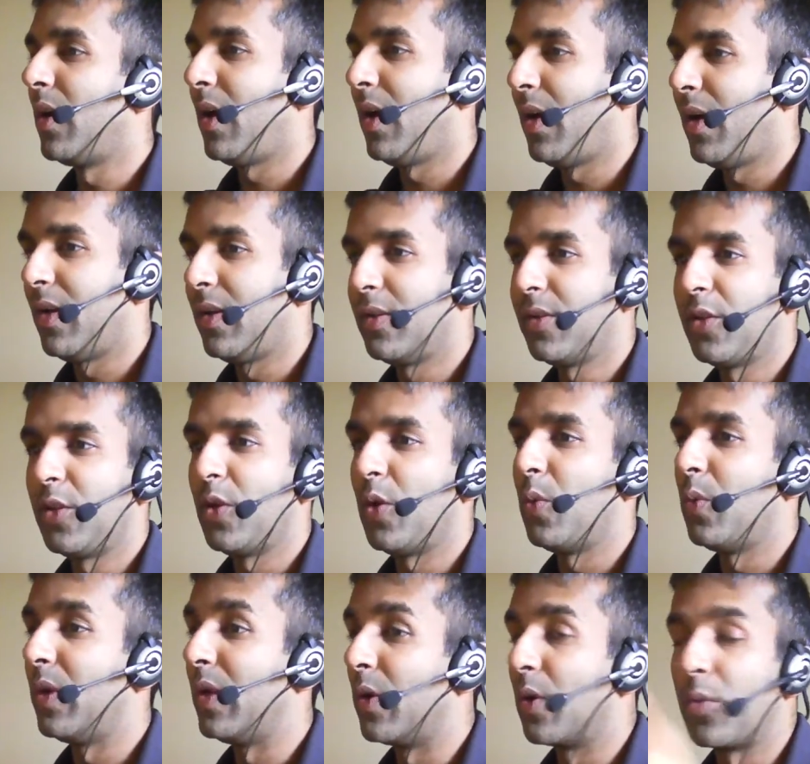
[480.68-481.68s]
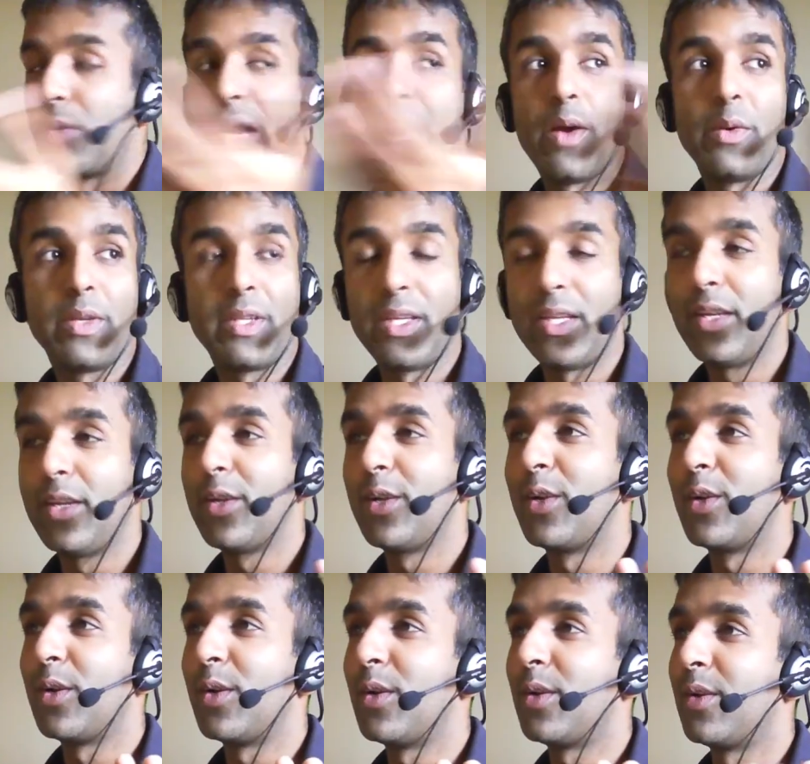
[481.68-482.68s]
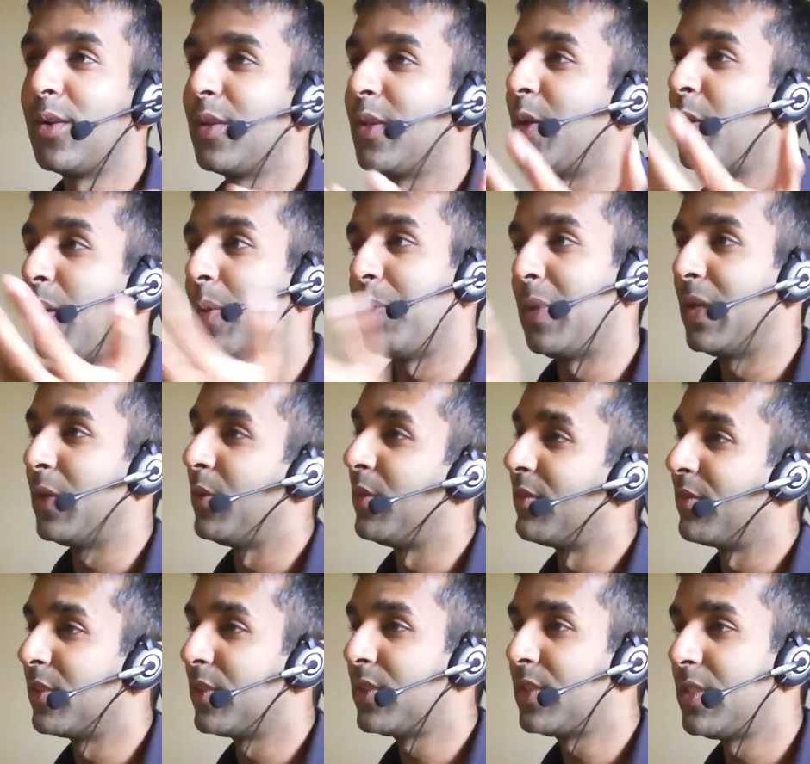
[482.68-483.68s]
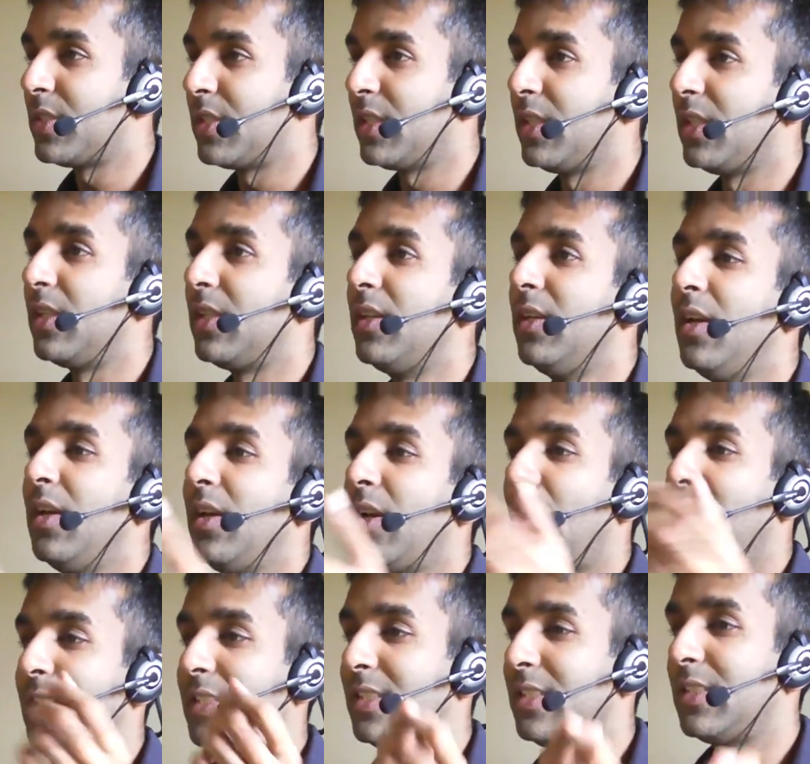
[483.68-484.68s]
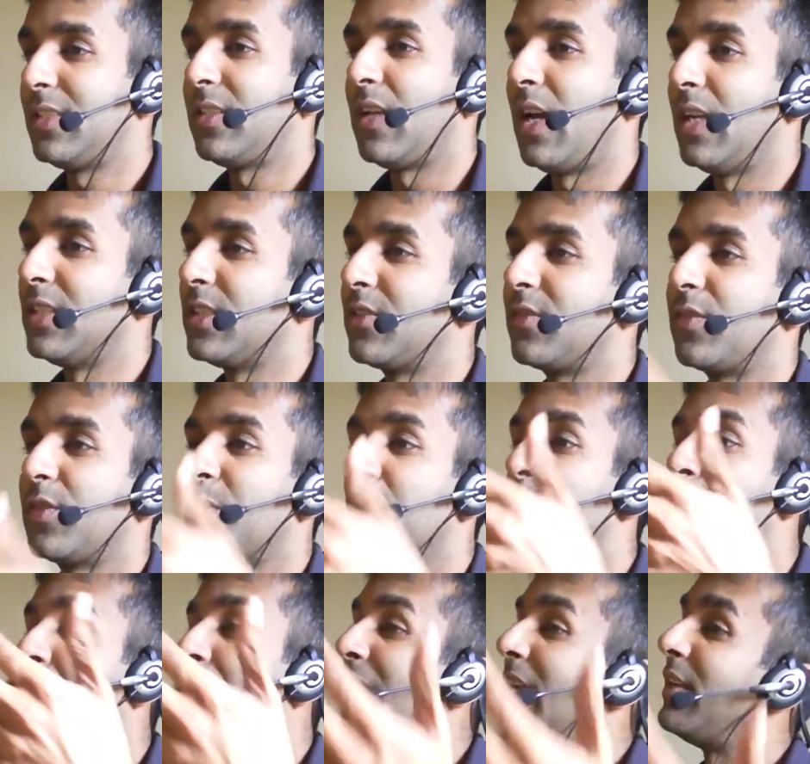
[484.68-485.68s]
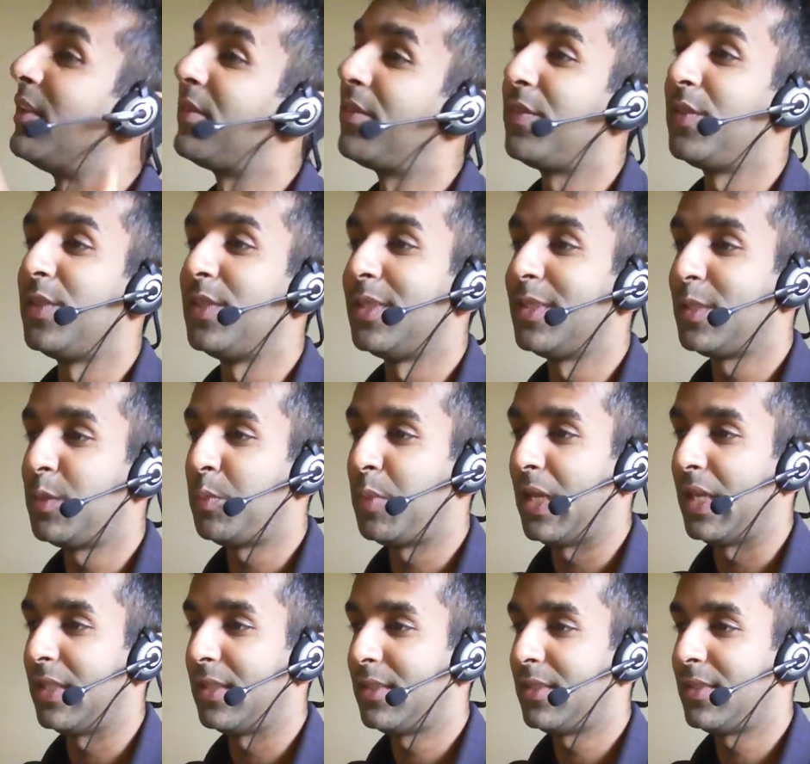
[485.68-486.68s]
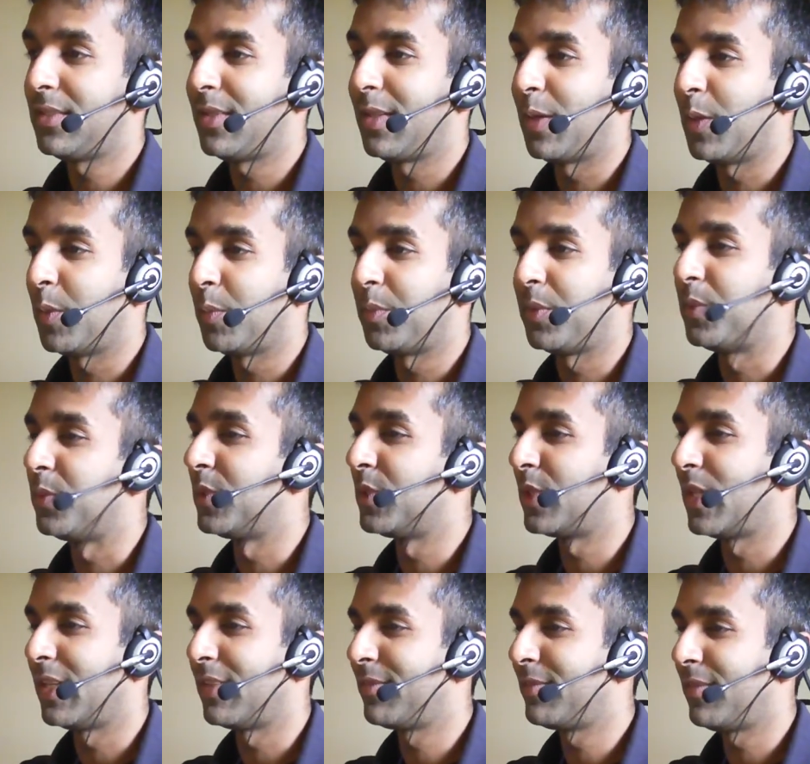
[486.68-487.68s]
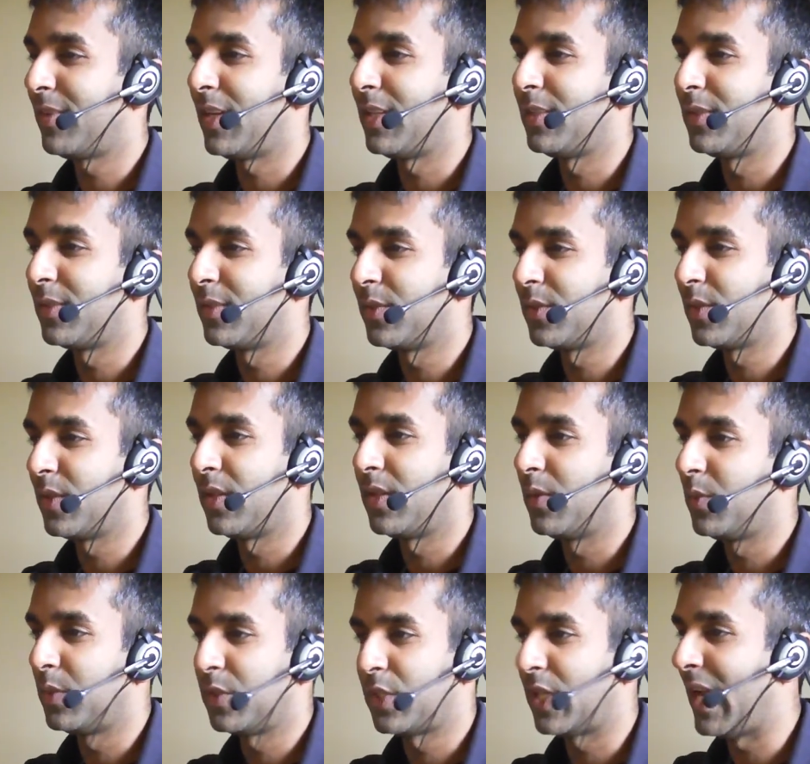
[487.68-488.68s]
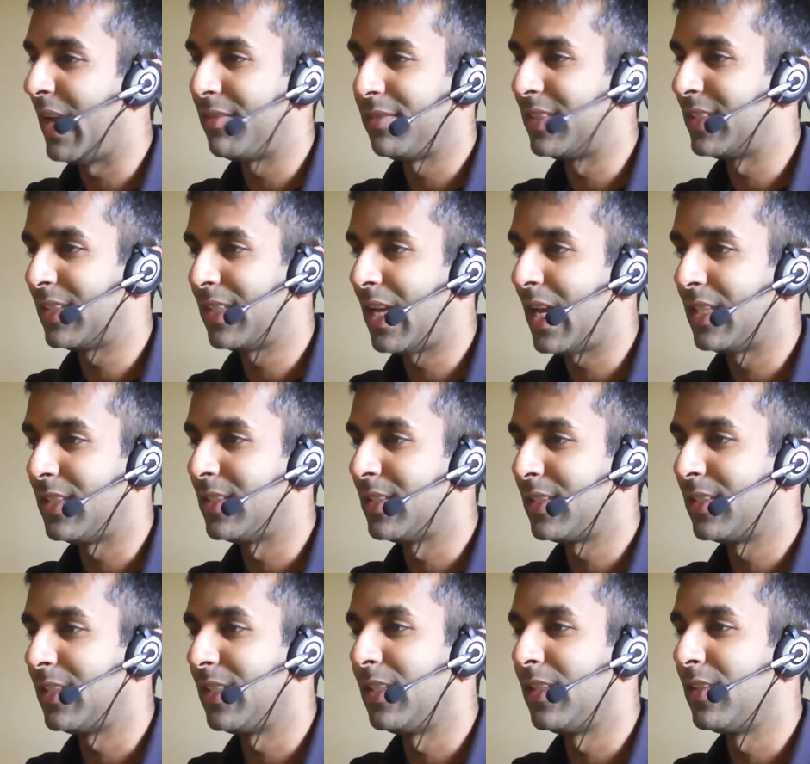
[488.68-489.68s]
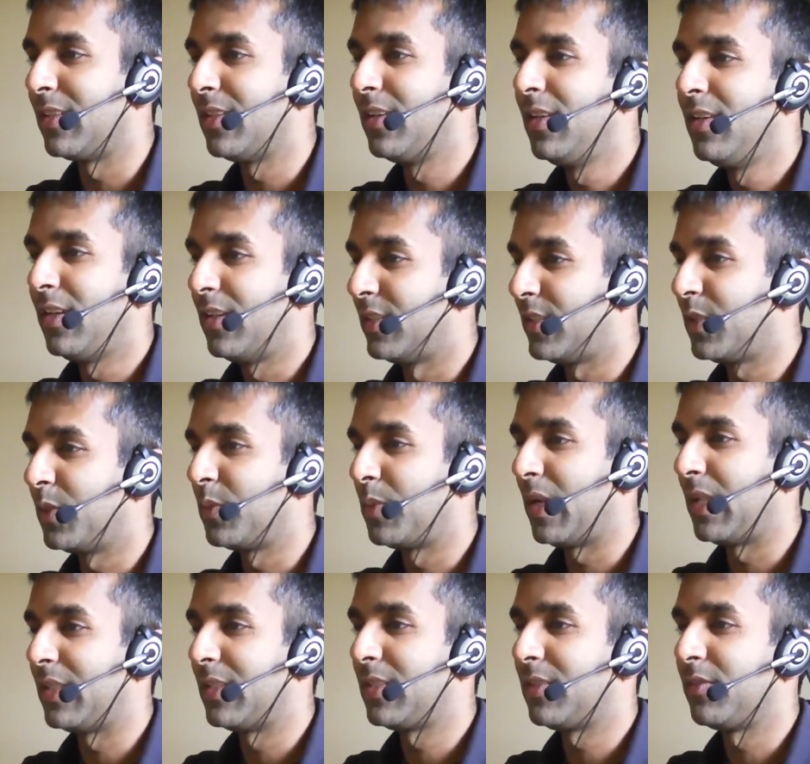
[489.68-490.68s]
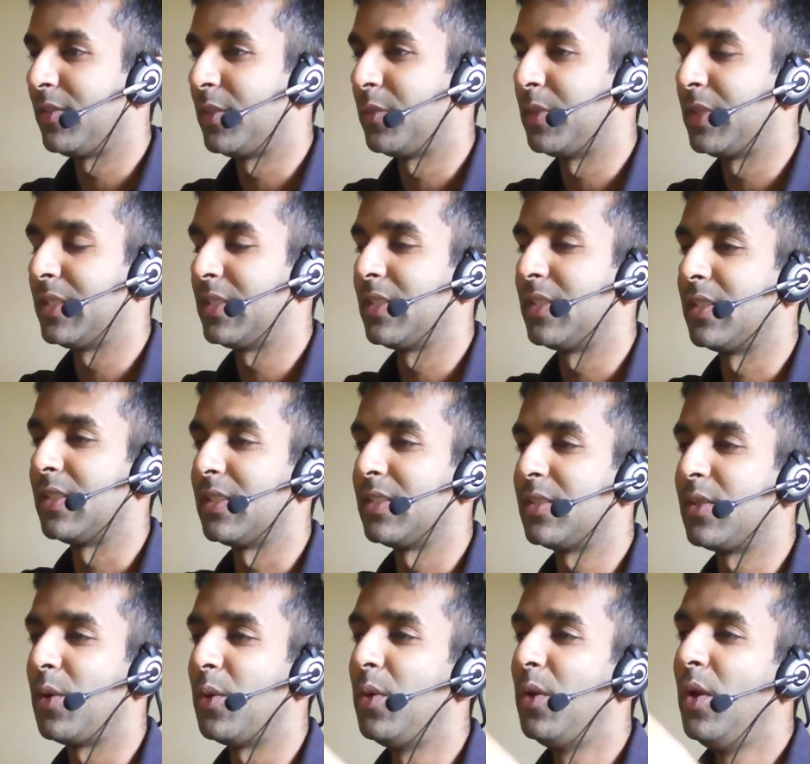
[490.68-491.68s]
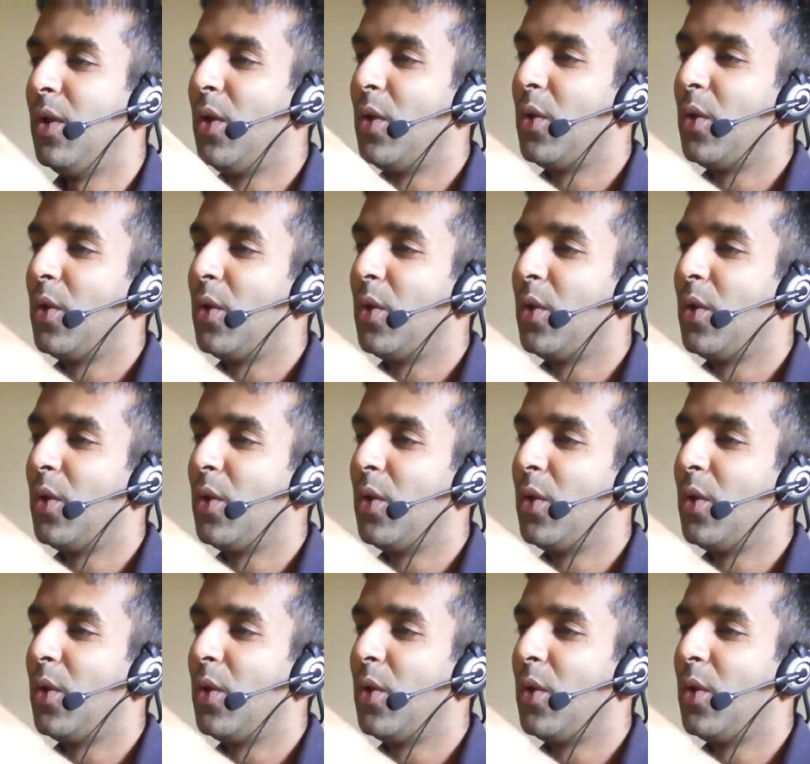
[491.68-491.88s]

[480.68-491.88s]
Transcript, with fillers: uh, you know around here you know at my university I see signs for mindfulness based therapy which I find uh, which I haven't hadn't seen until relatively recently so yes.